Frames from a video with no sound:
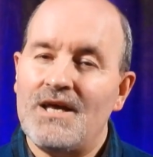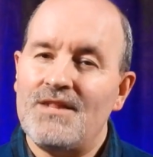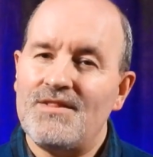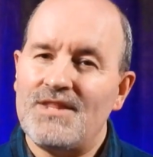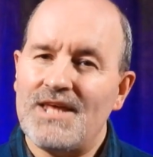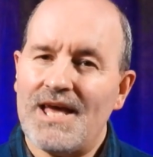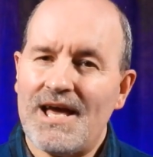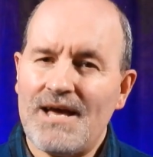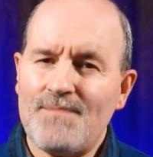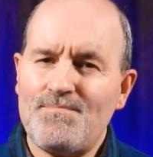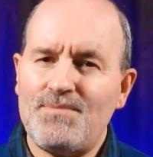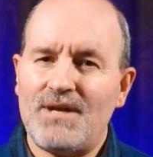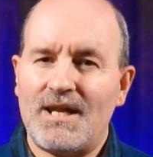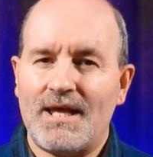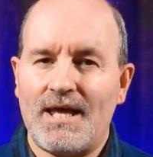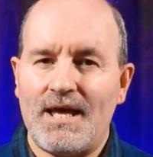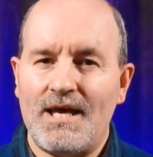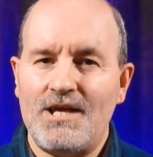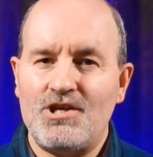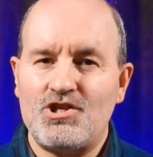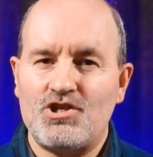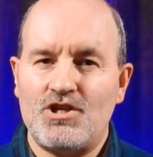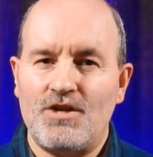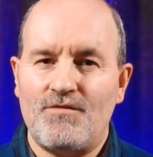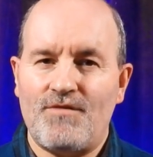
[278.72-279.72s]
The
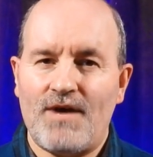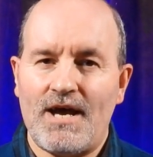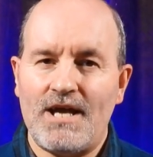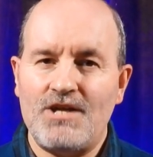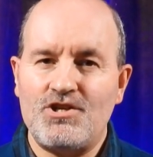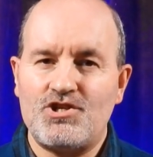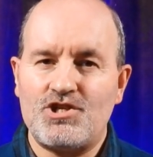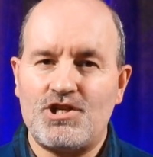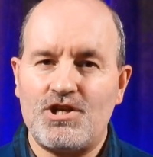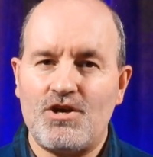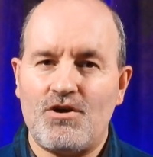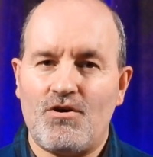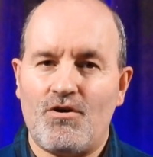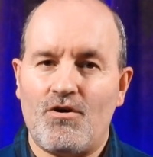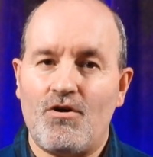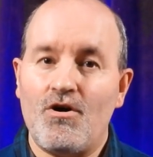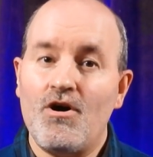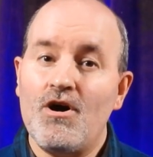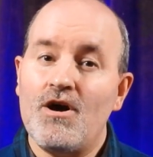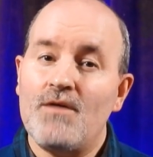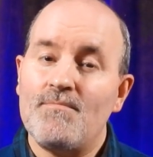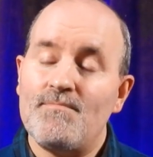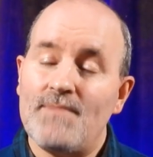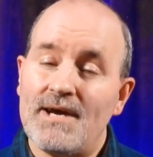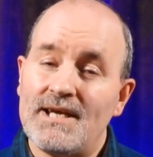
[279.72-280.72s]
application of HDR
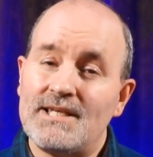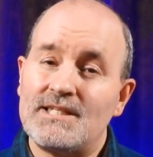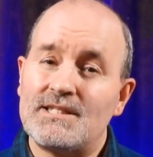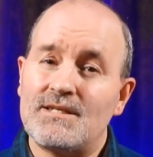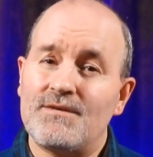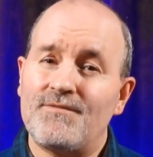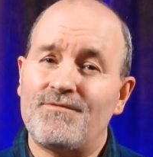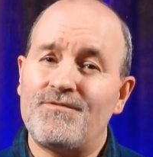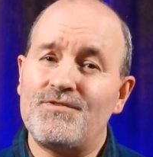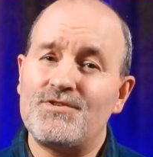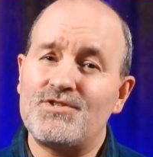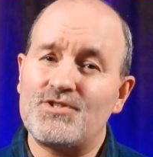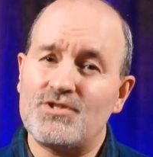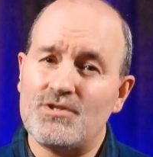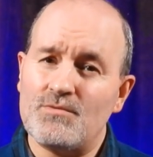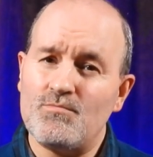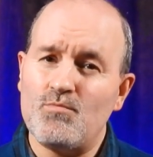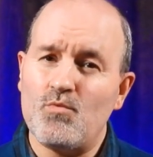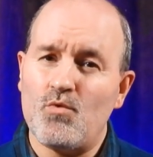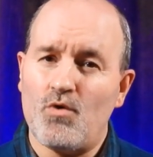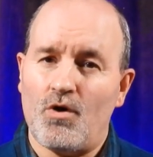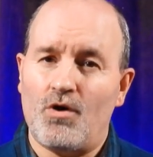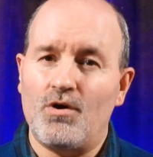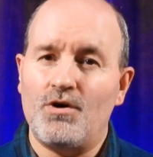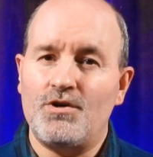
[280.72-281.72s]
makes up for
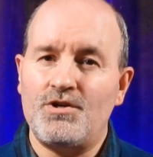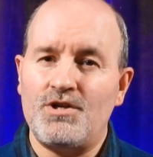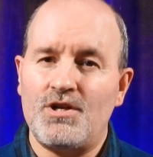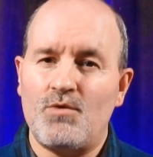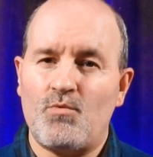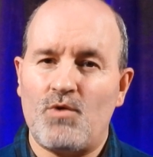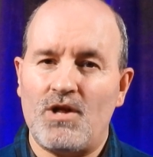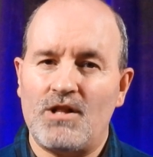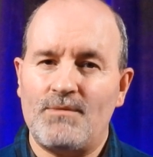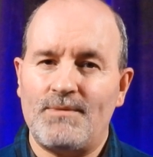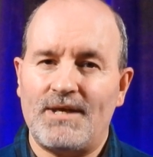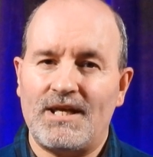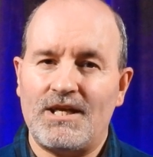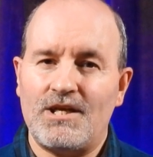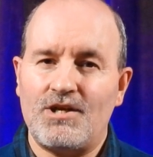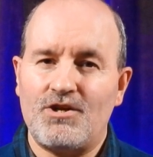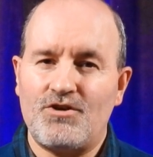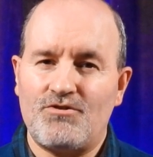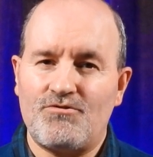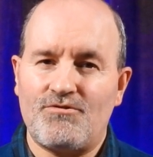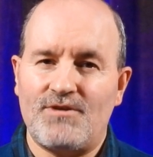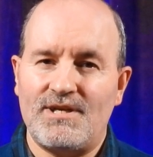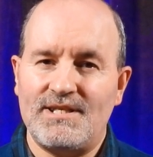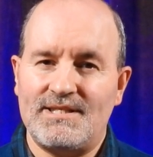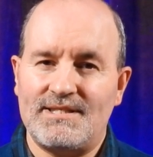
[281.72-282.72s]
somewhat underwhelming
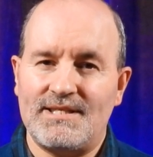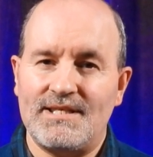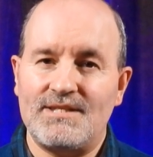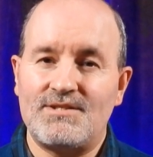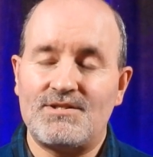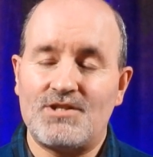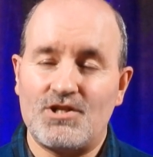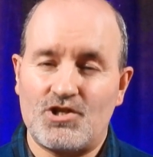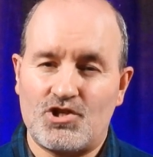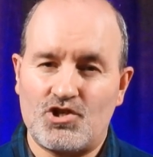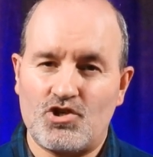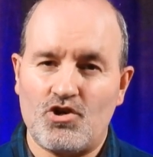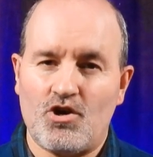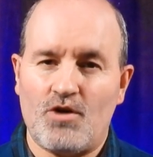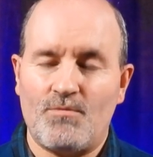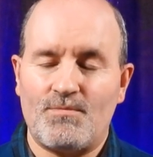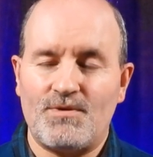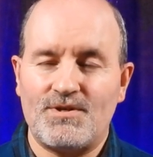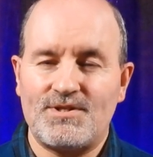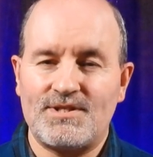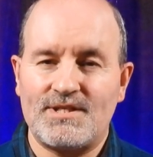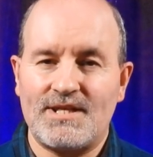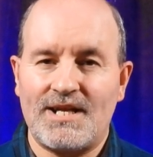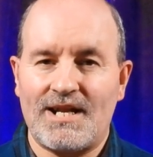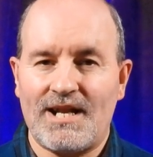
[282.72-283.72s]
increases to
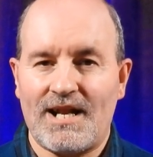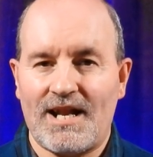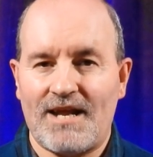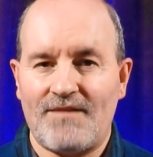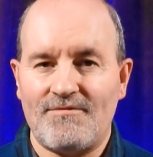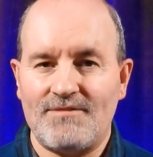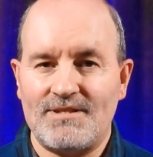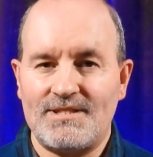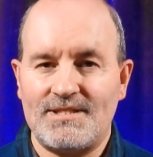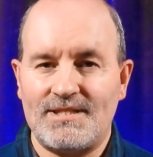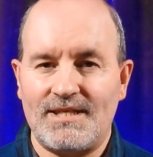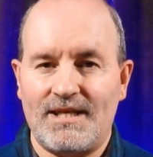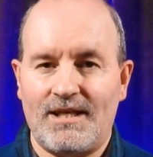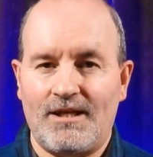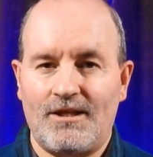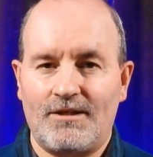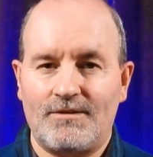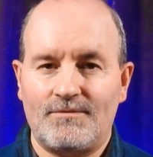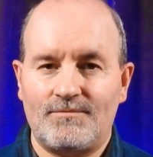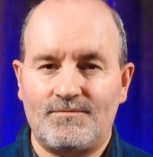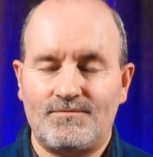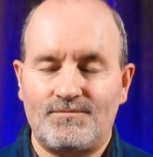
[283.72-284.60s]
sharpness and clarity.